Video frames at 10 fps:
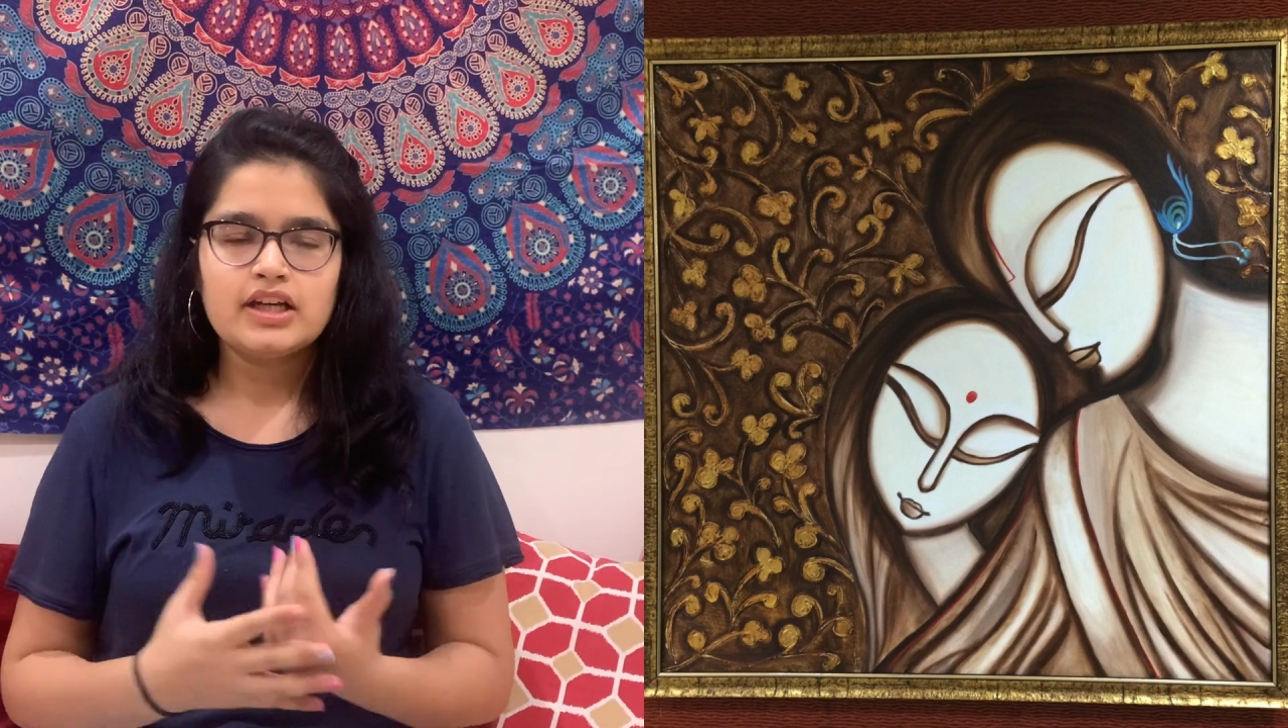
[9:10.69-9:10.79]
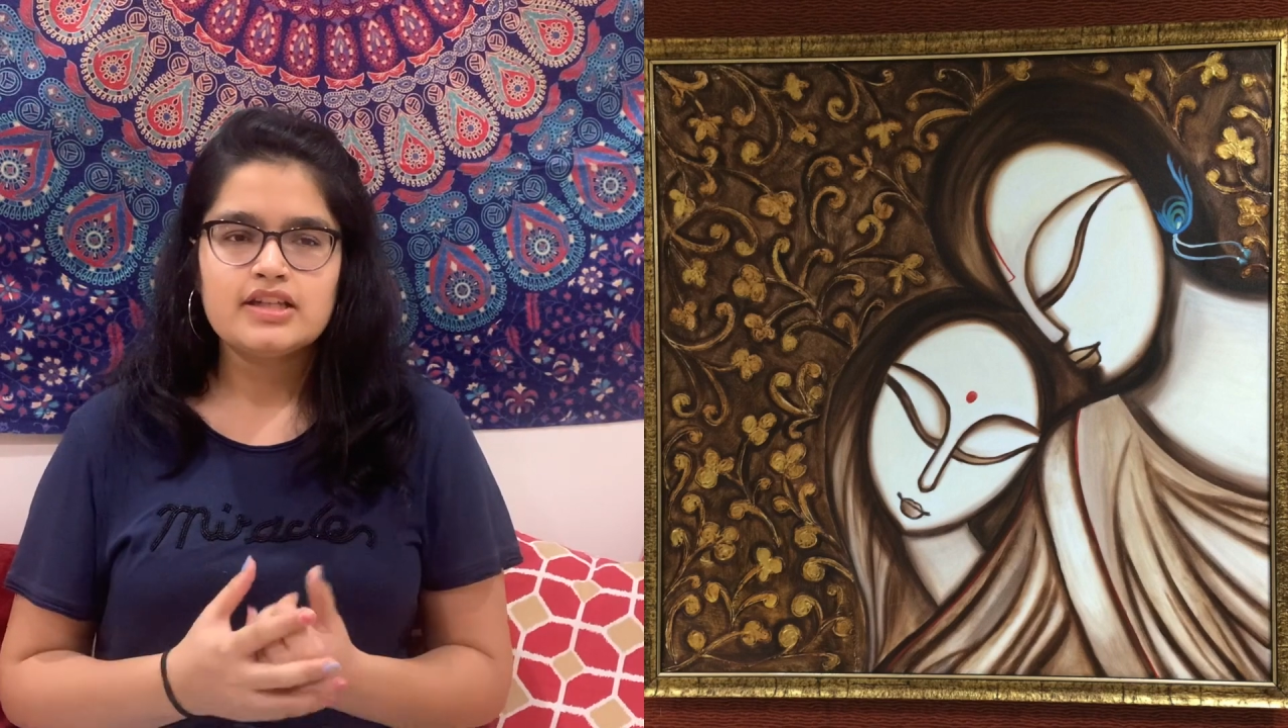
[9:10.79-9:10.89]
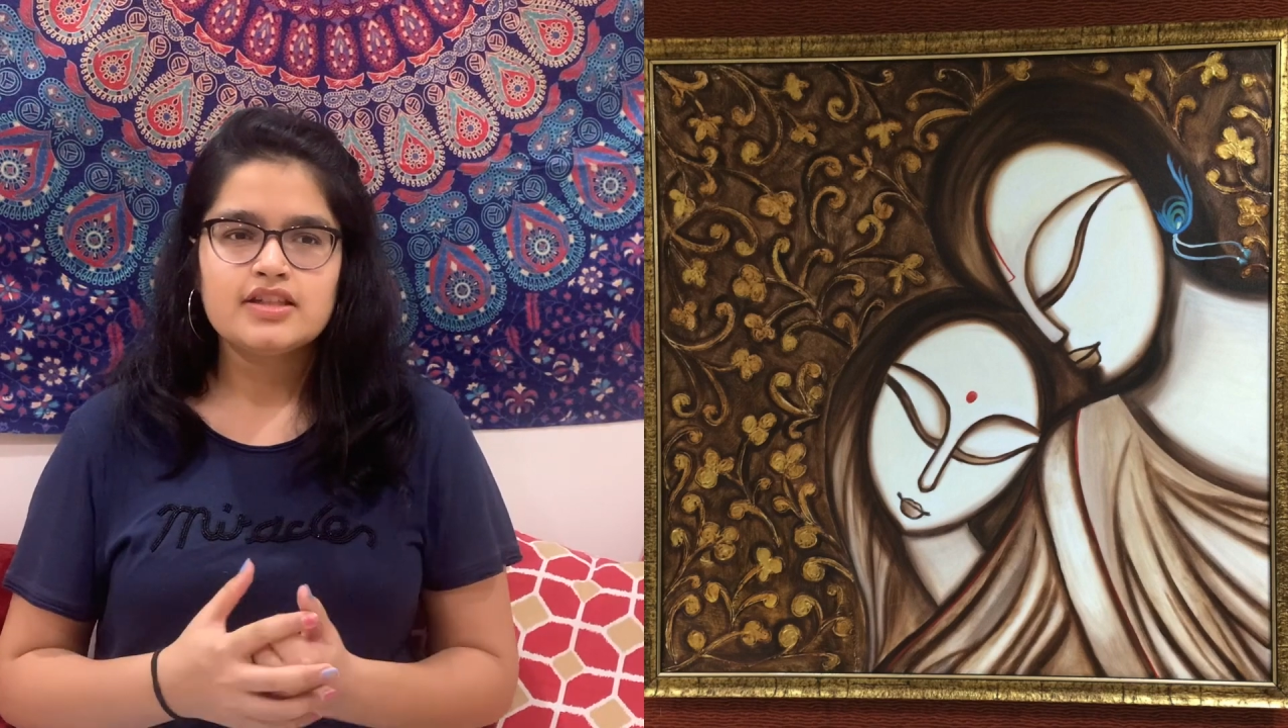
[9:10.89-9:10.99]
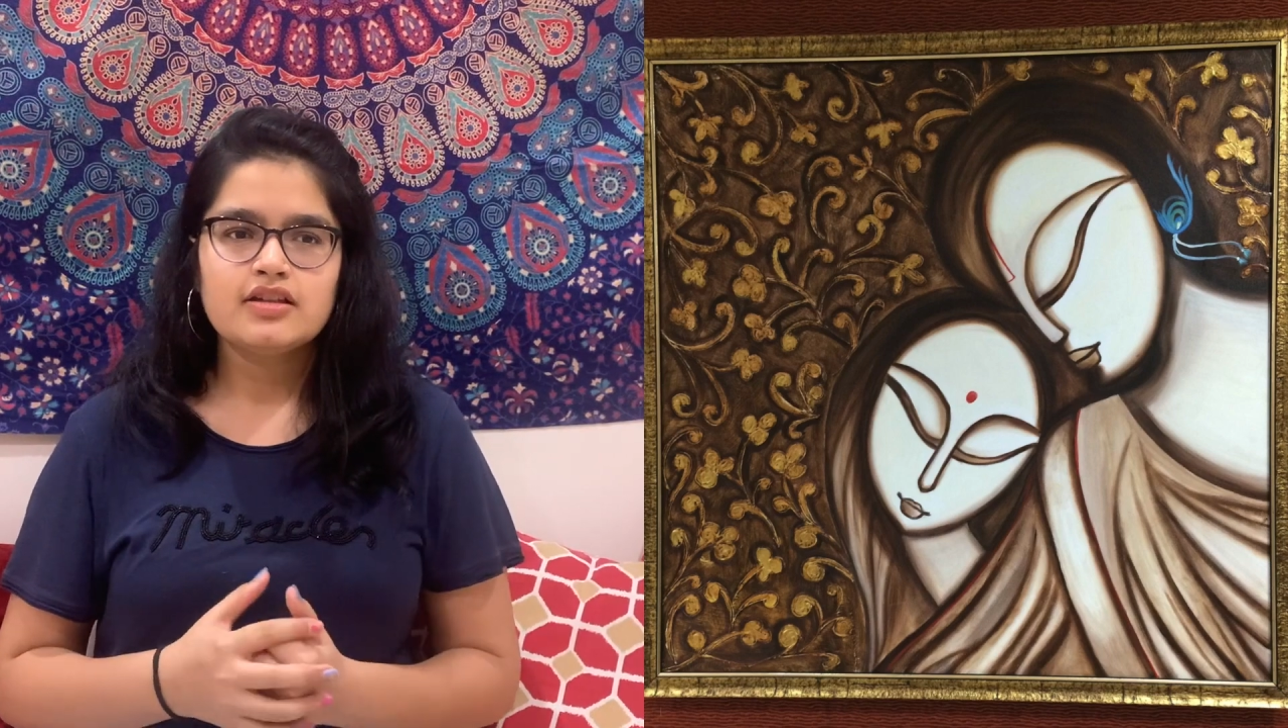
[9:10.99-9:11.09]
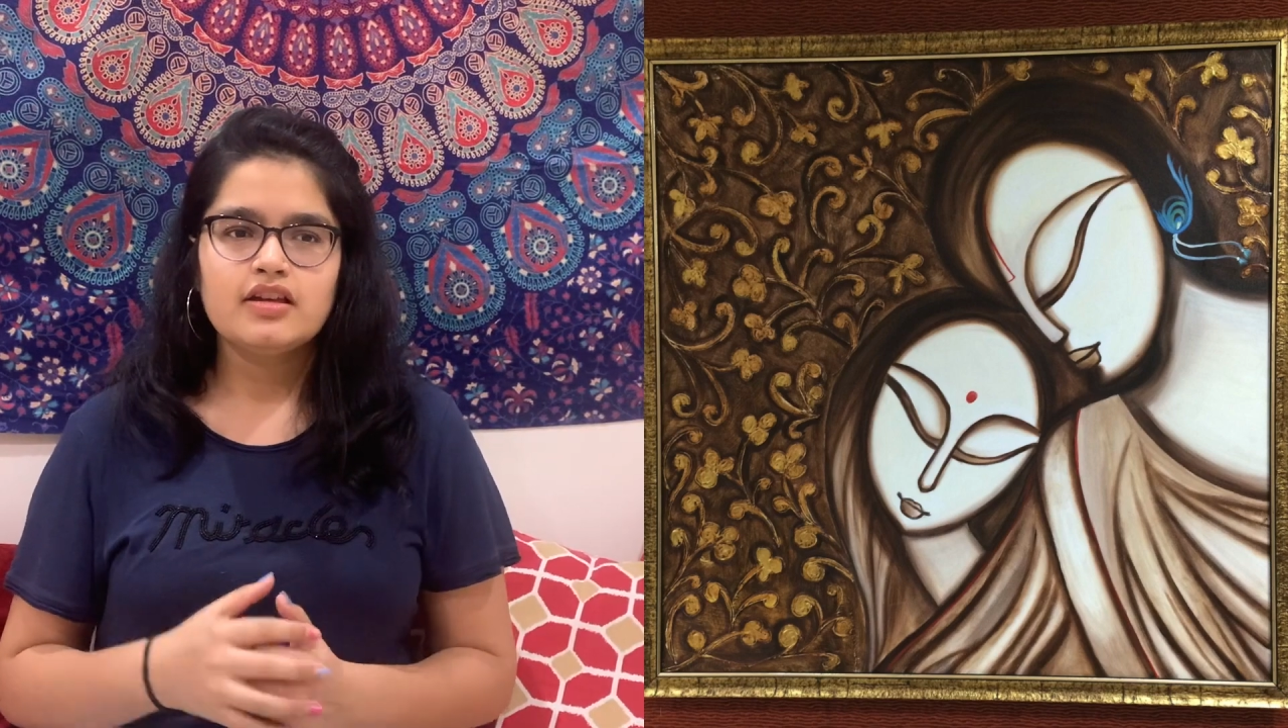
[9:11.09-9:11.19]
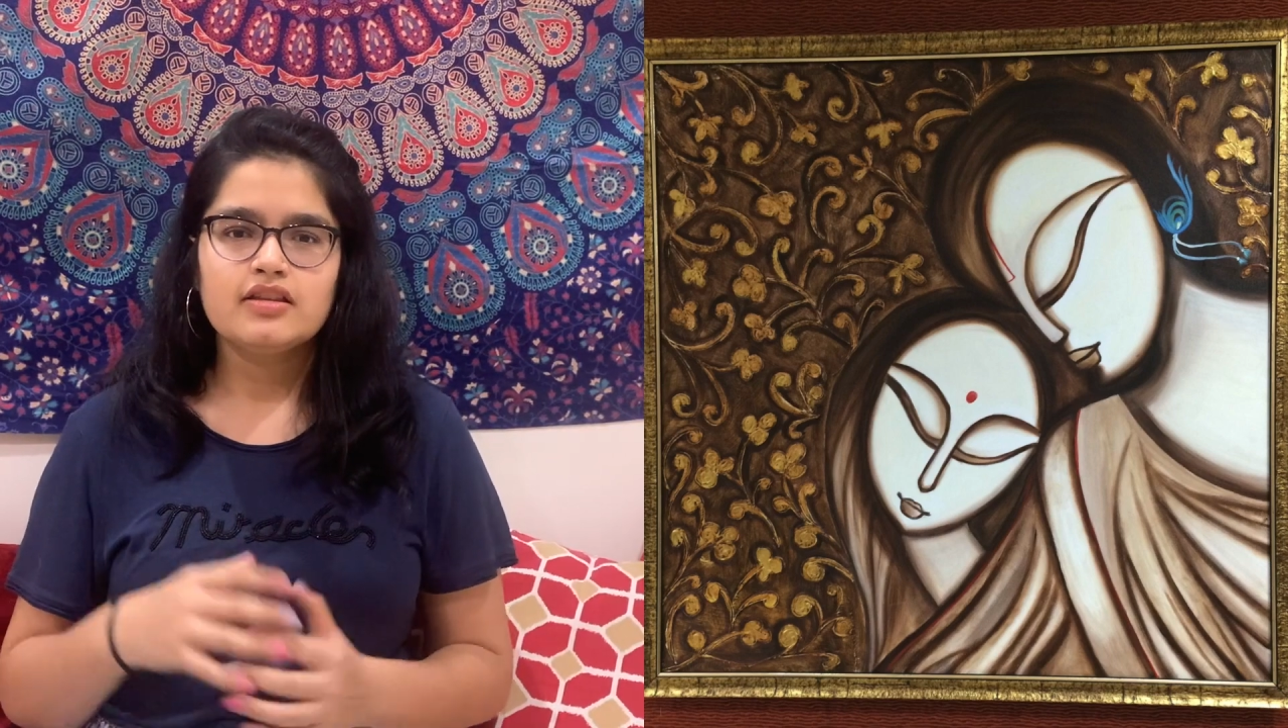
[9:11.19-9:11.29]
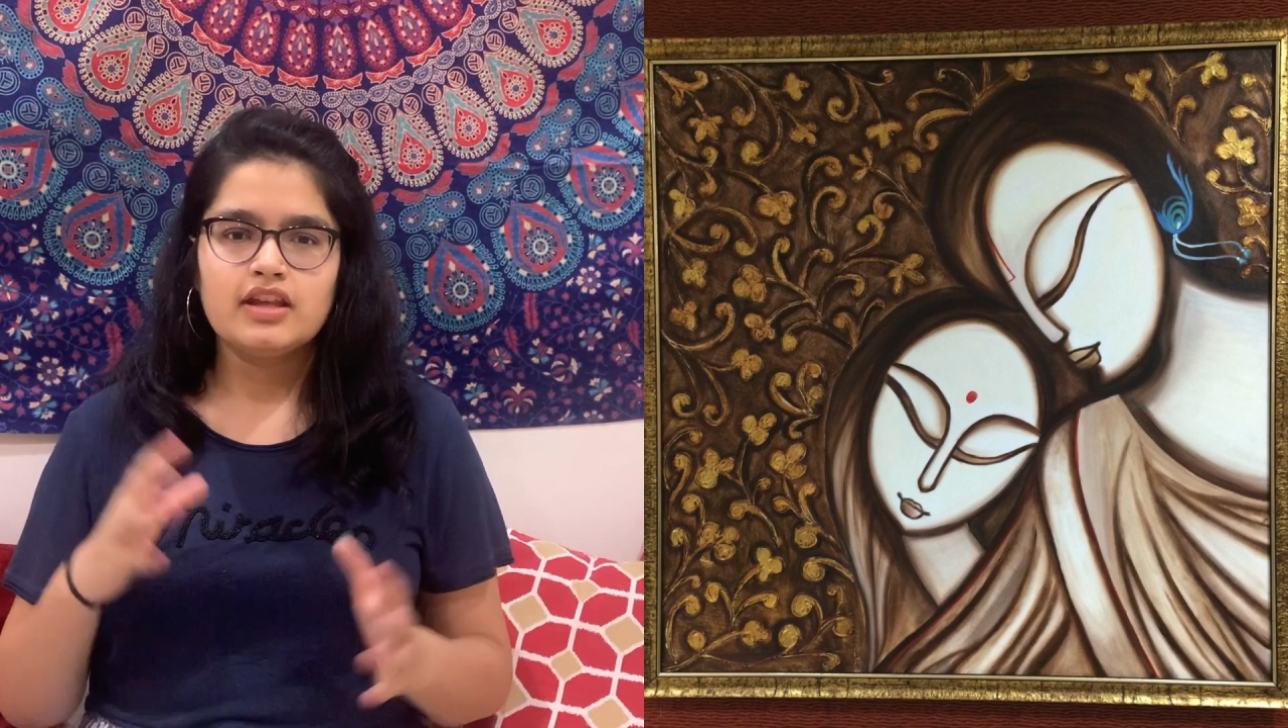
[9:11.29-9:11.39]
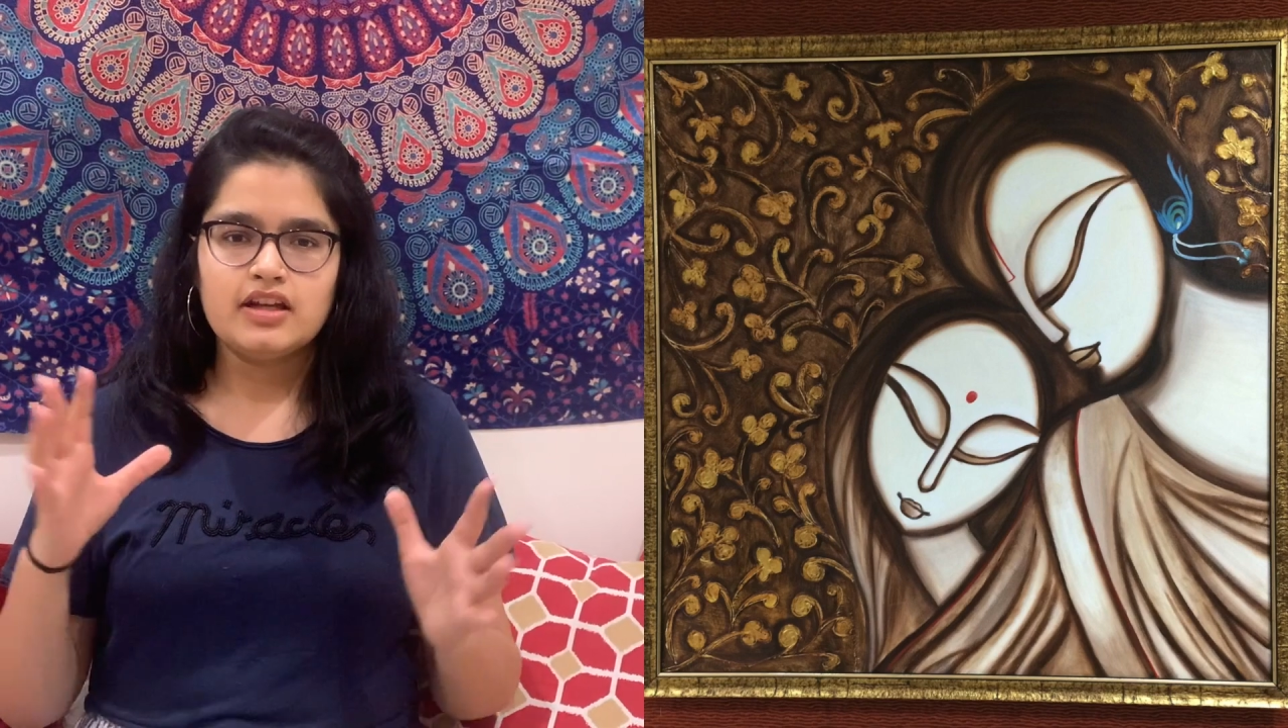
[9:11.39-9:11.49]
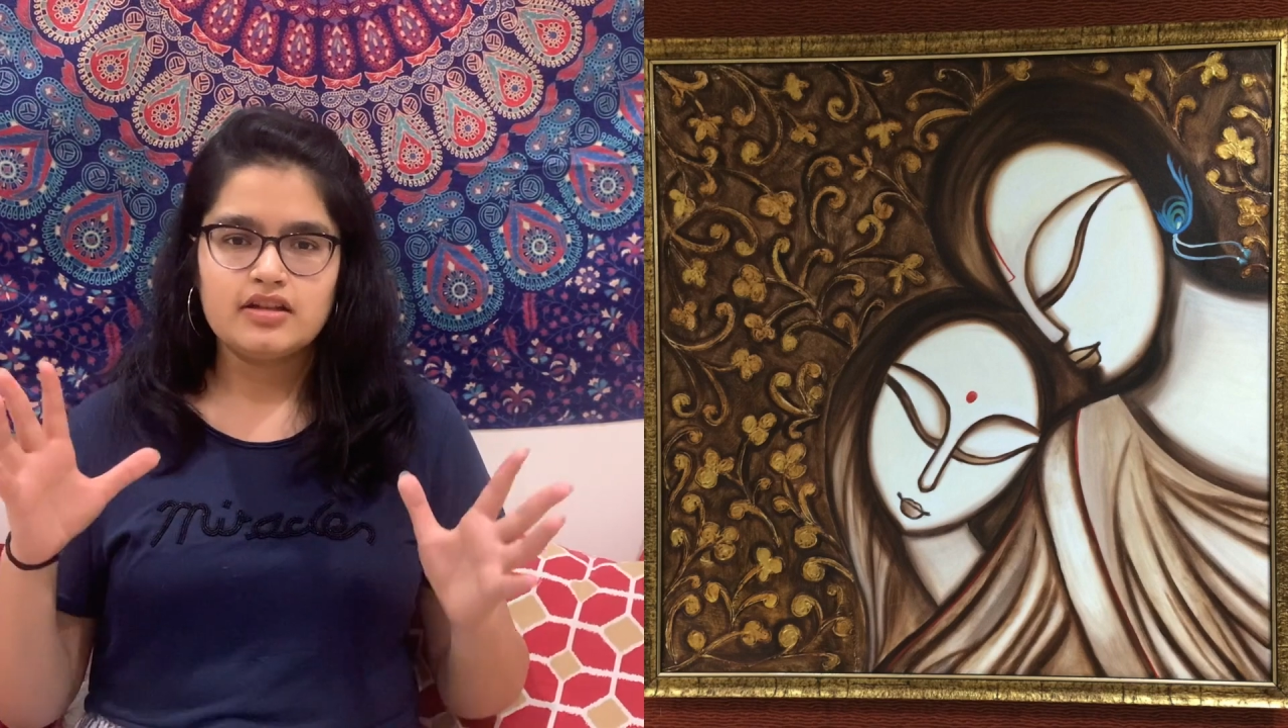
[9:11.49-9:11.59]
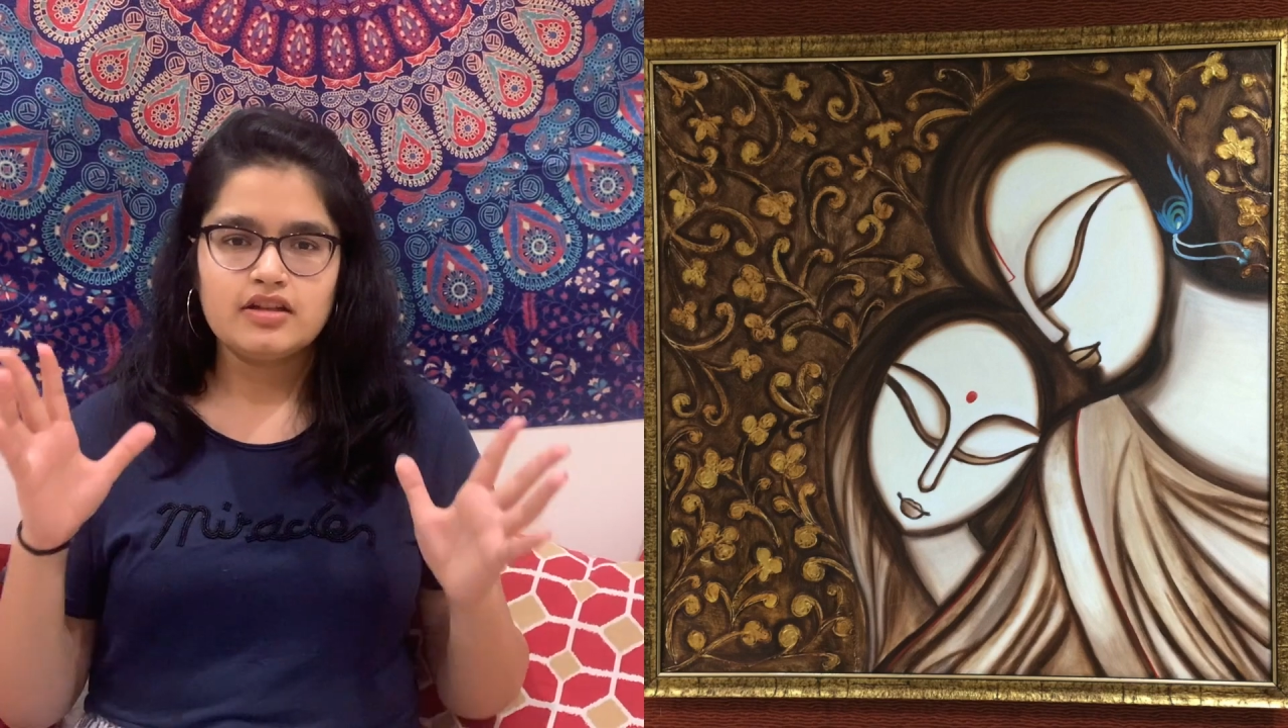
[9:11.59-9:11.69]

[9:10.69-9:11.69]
is that